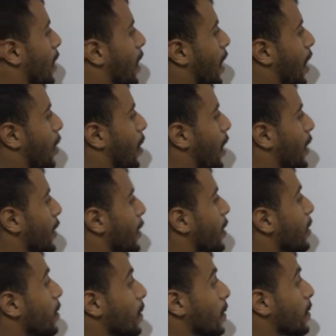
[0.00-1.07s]
How are
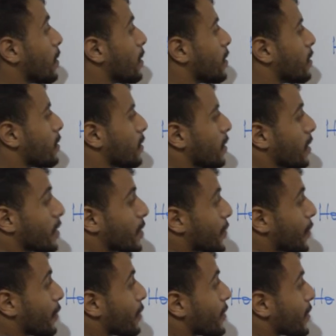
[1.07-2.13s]
you? It's
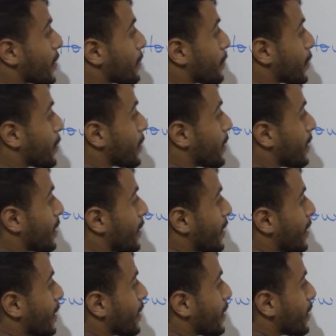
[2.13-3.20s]
very simple.
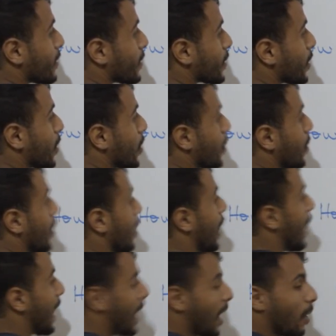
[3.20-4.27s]
So,
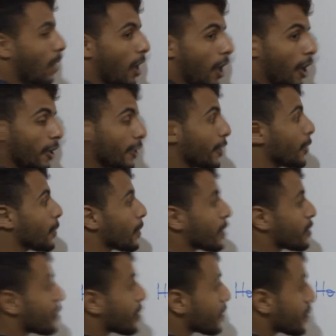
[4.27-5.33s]
how are you?
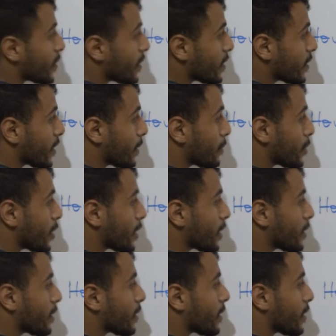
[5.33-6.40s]
As you can see,
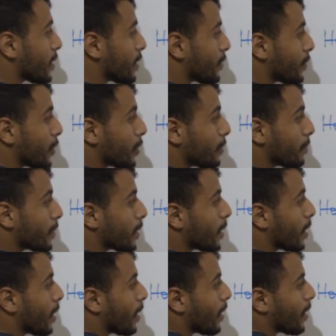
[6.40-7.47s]
subject and the verb
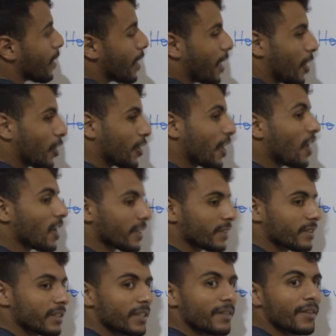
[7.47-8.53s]
are not
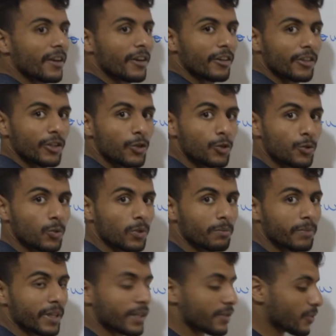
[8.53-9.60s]
in their usual
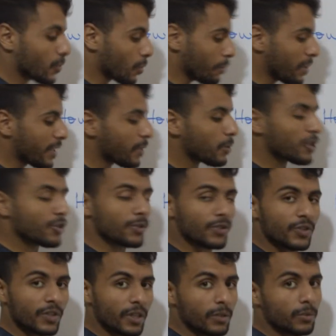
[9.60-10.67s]
place. Normally, we should
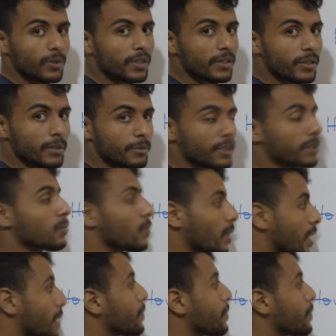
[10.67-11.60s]
start with the subject. Why?